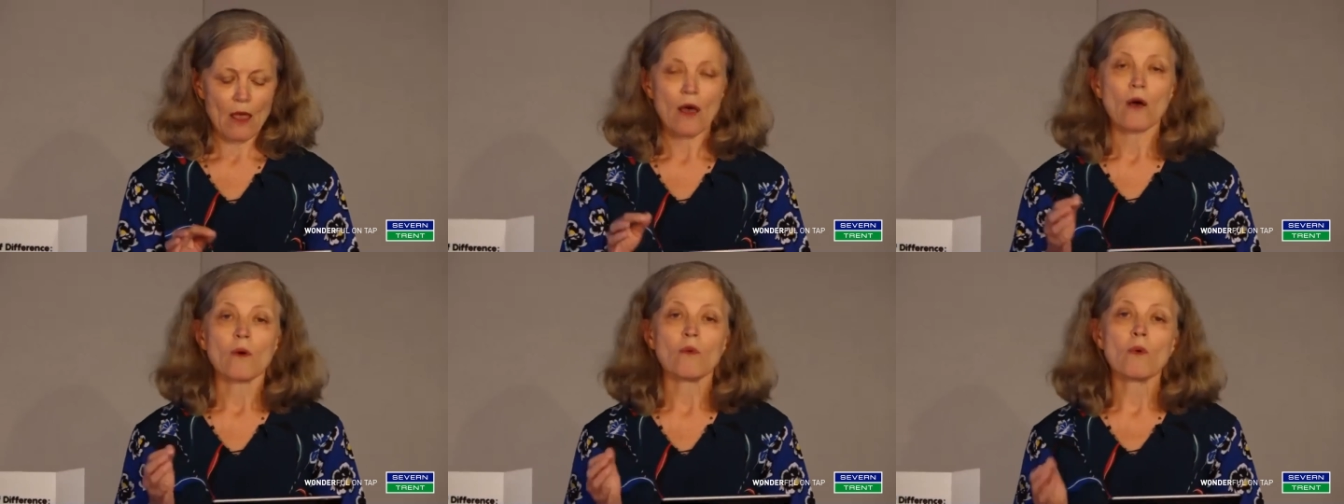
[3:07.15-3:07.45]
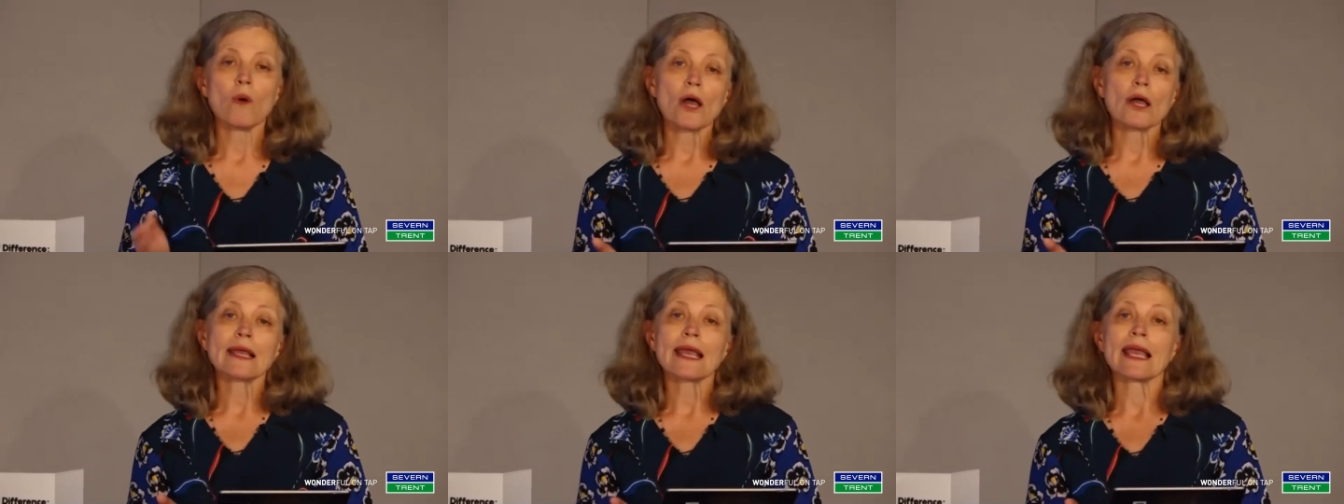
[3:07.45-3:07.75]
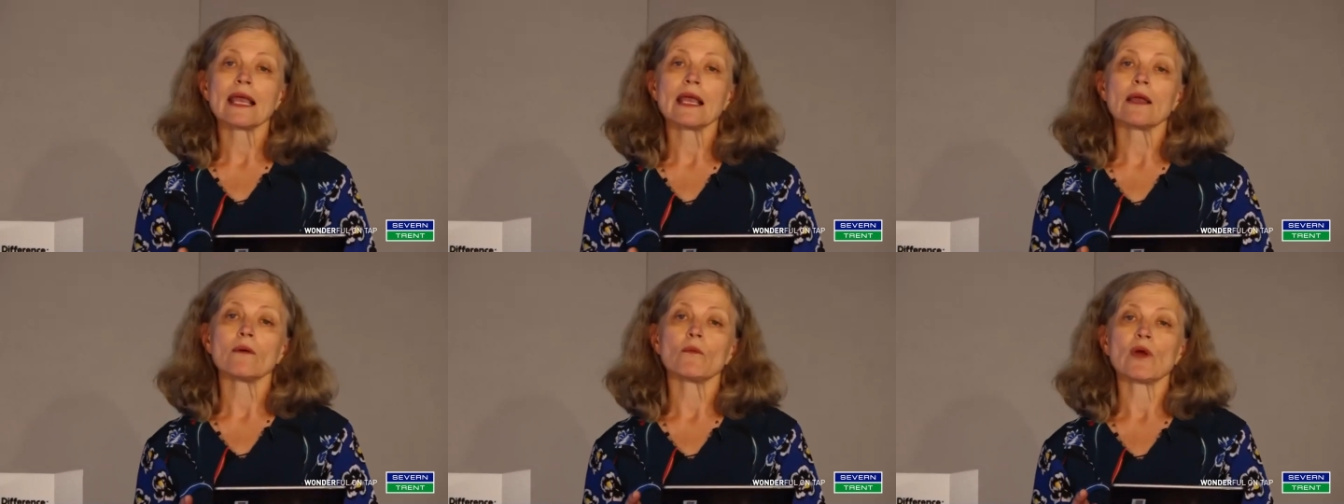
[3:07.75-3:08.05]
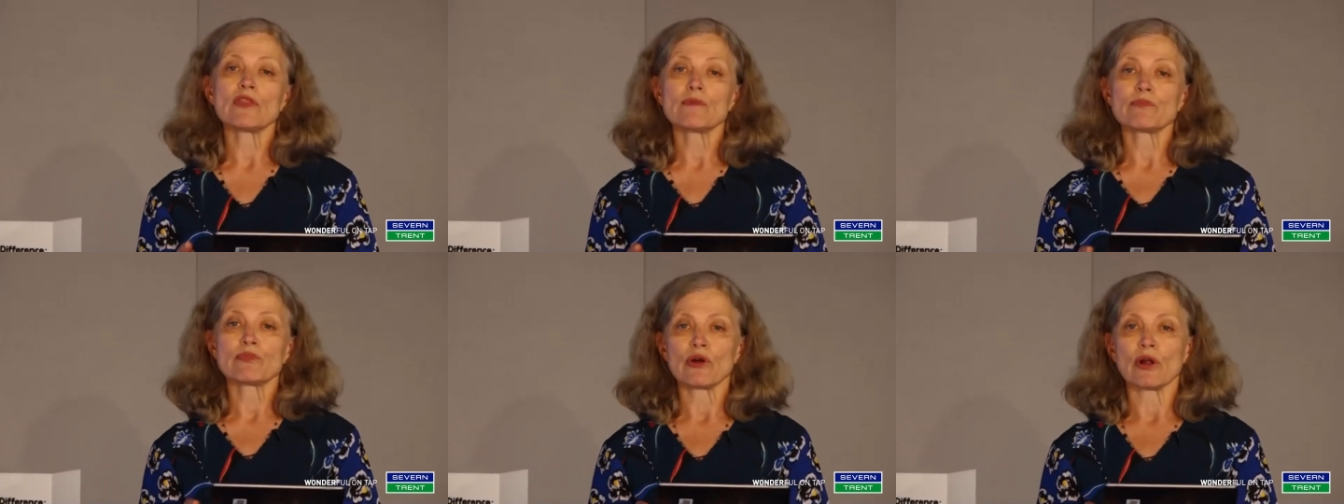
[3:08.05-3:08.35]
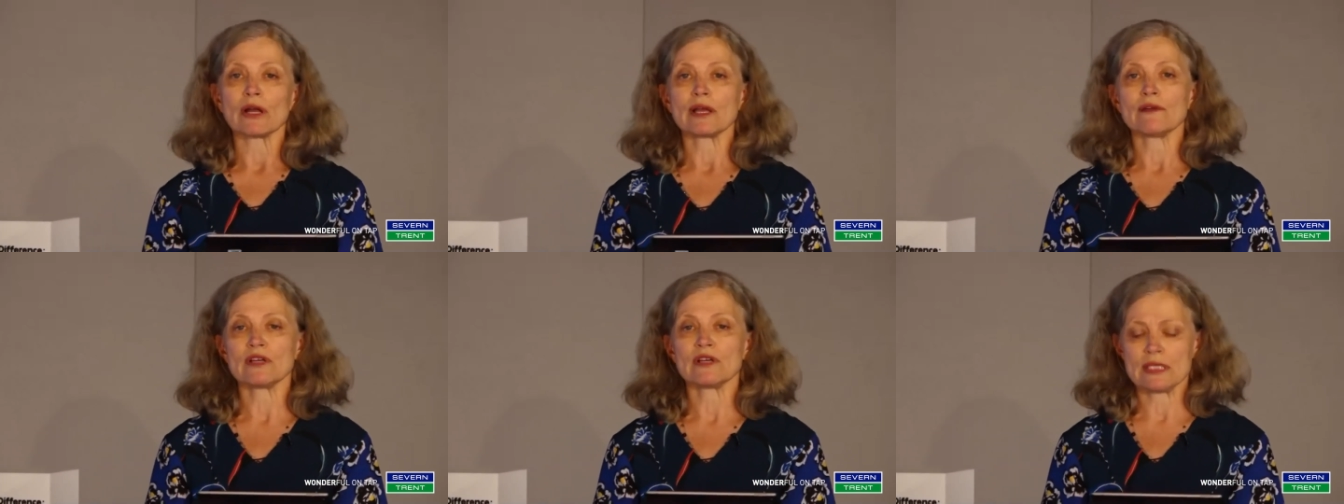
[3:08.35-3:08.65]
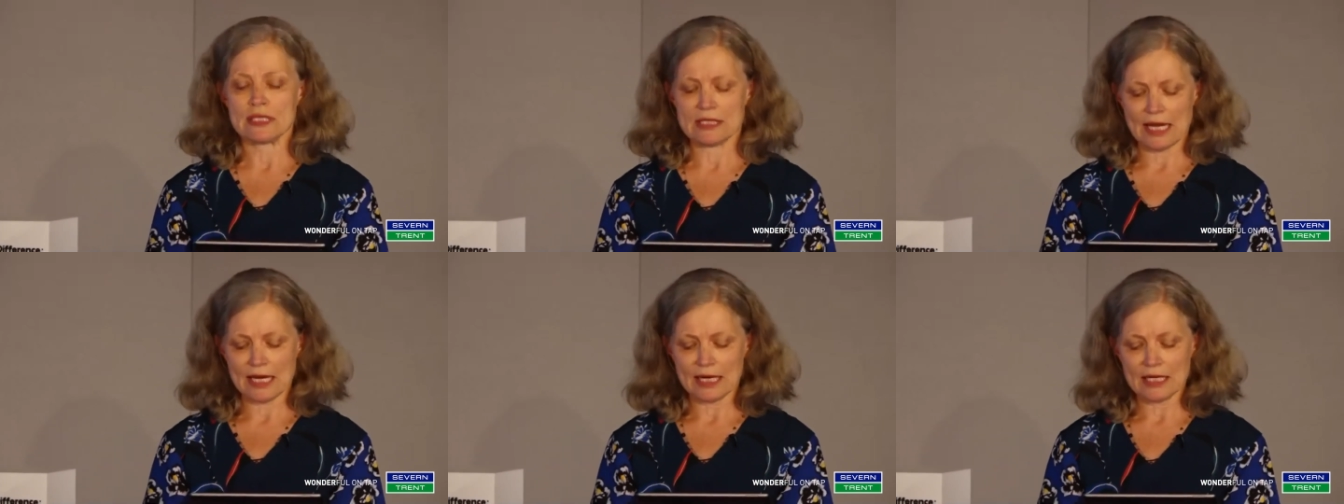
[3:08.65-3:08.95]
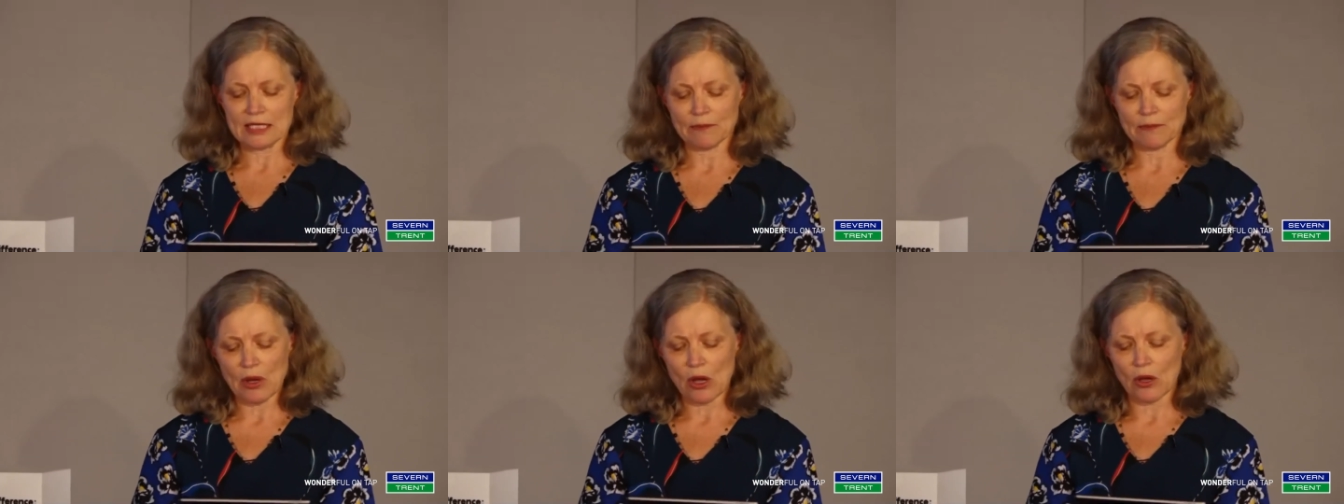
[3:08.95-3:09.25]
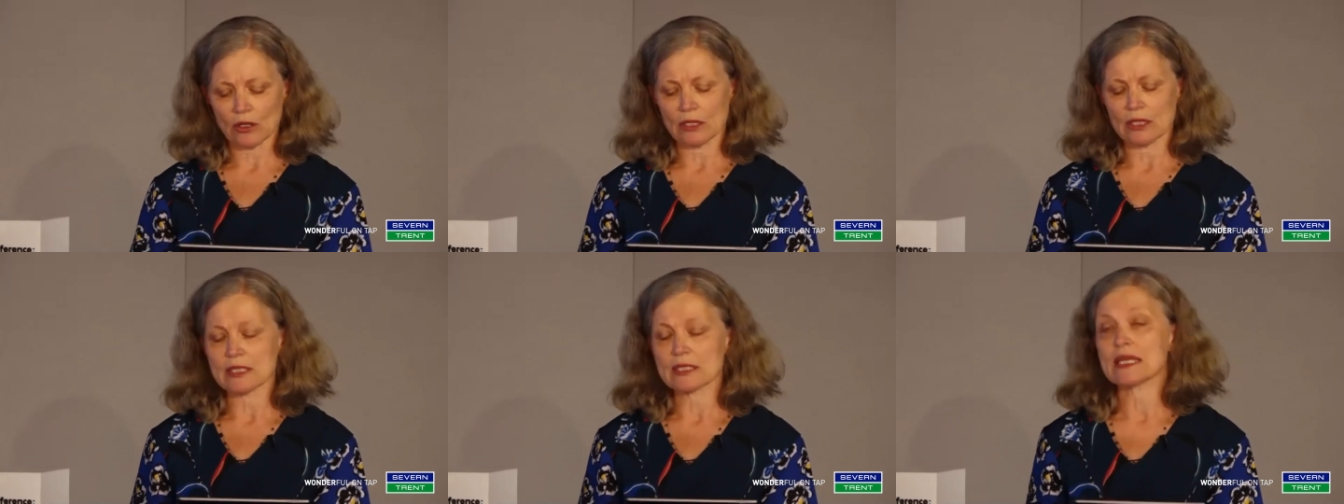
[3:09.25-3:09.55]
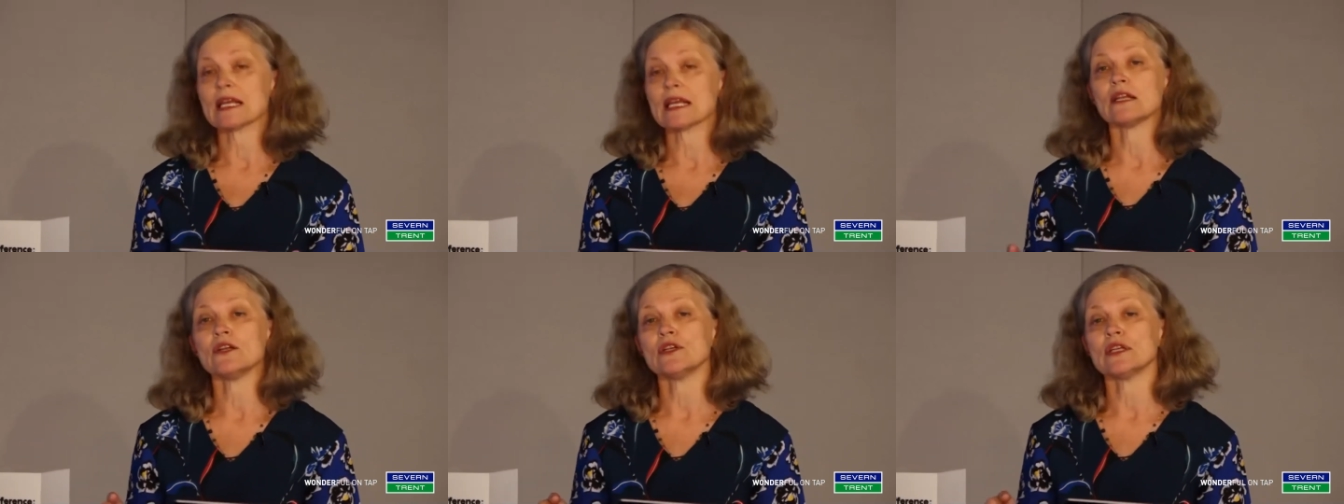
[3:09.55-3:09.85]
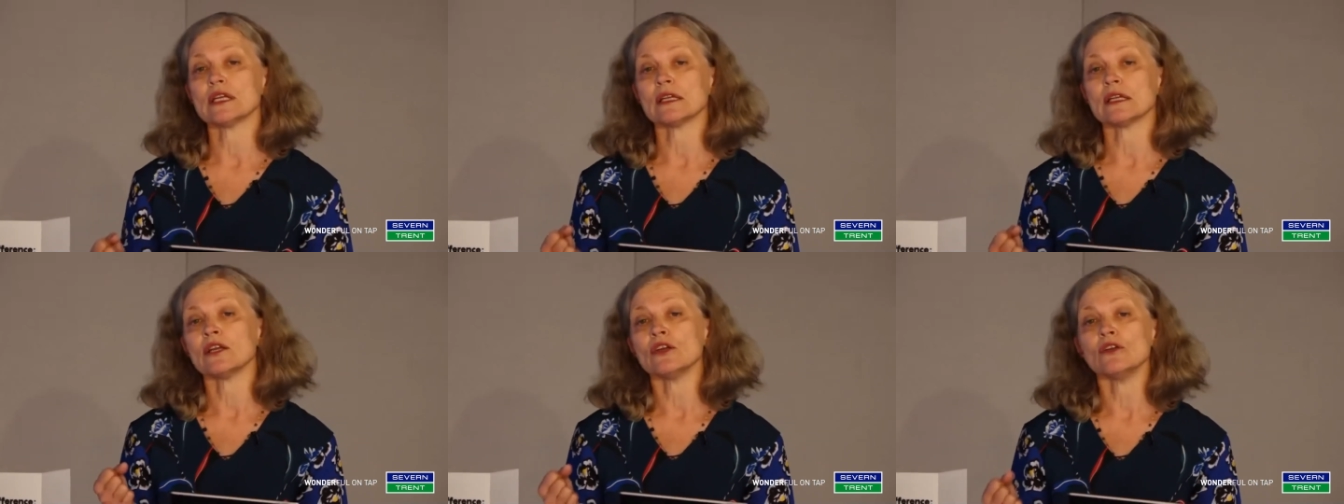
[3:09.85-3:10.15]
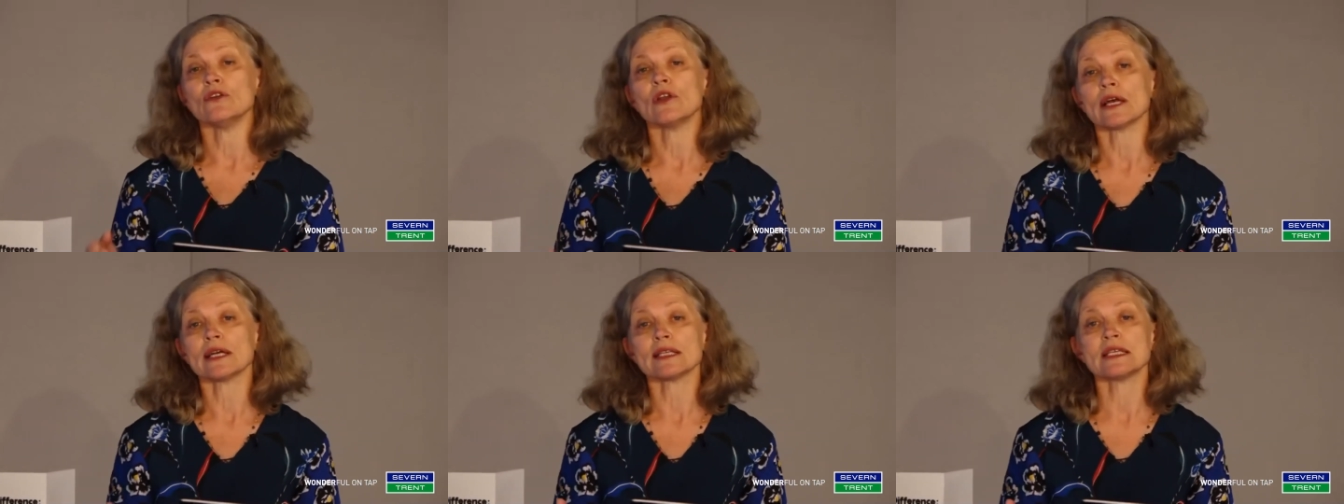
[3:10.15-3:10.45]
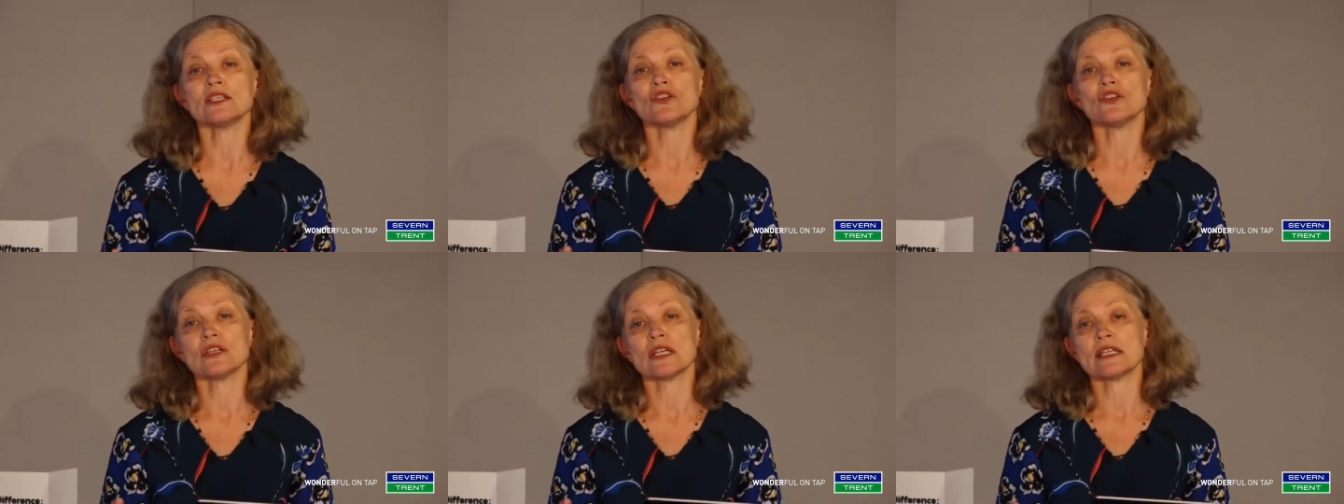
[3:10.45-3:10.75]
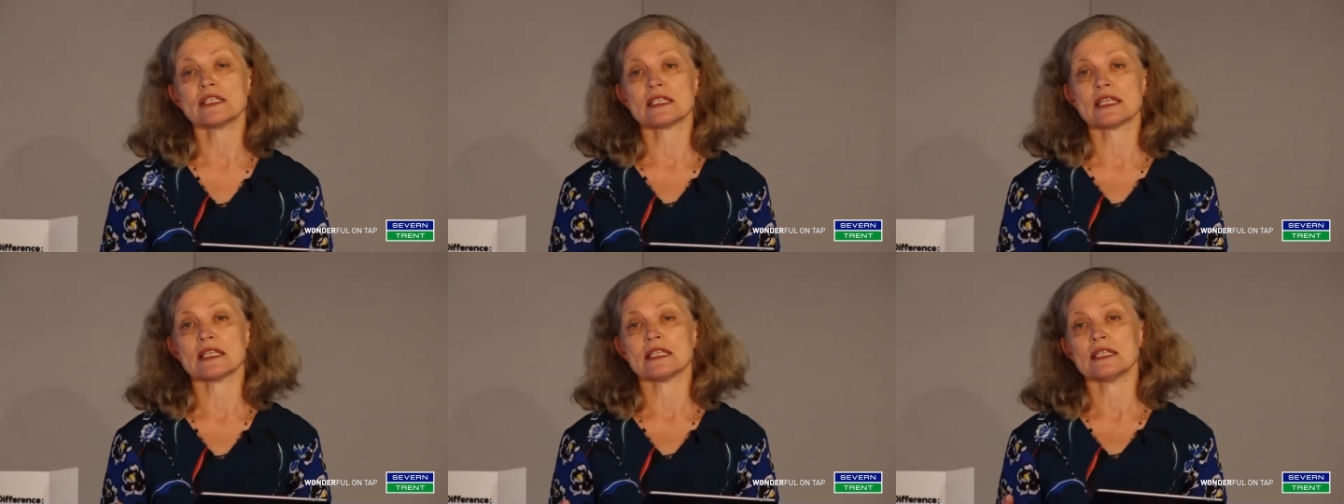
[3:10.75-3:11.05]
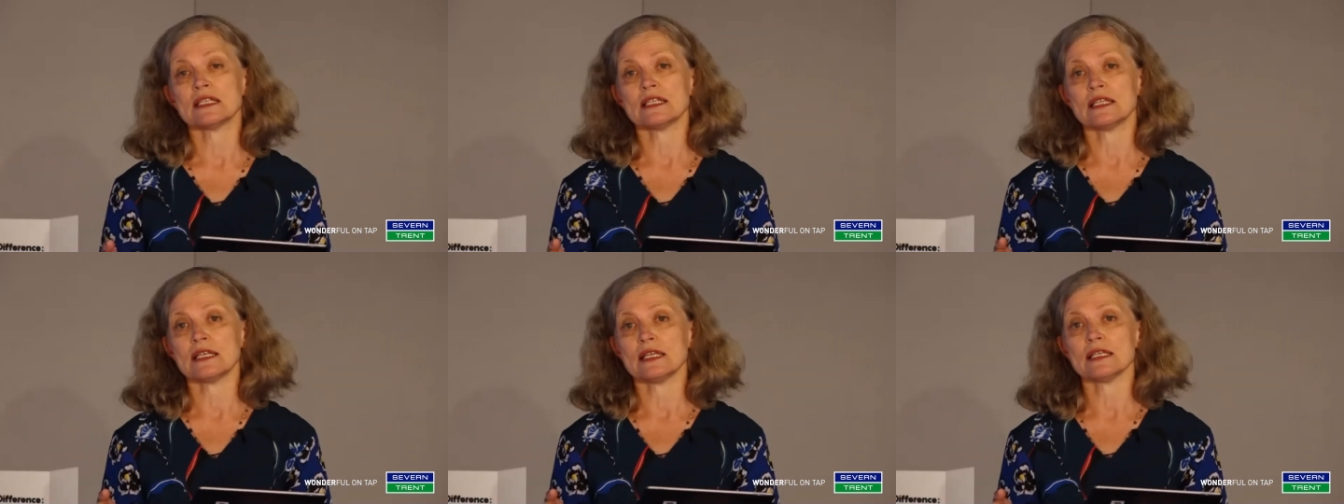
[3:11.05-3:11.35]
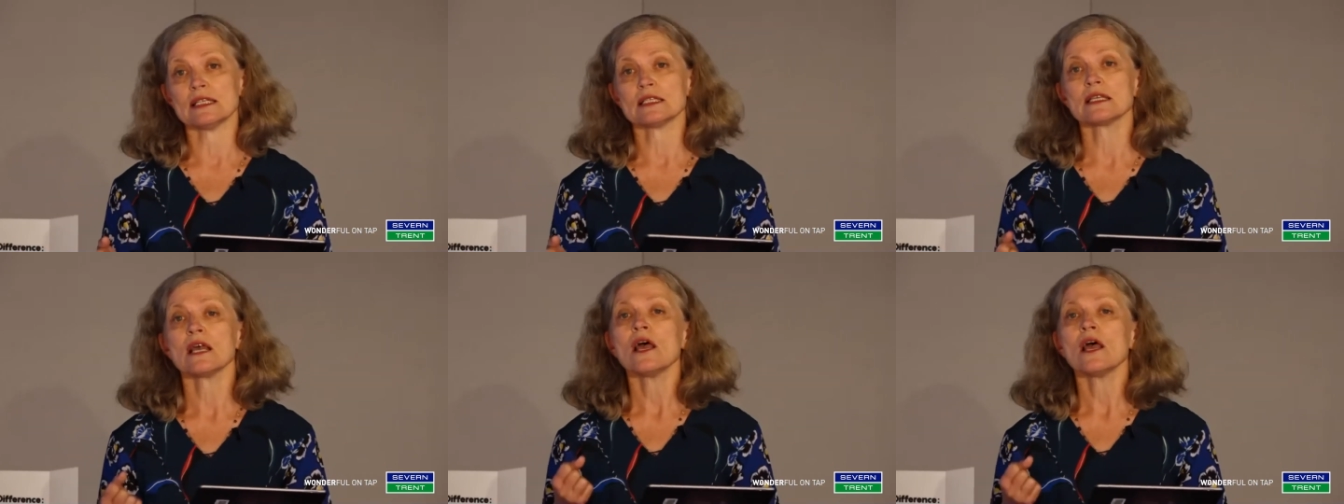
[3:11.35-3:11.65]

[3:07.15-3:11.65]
Working with private sector partners, including United Utilities,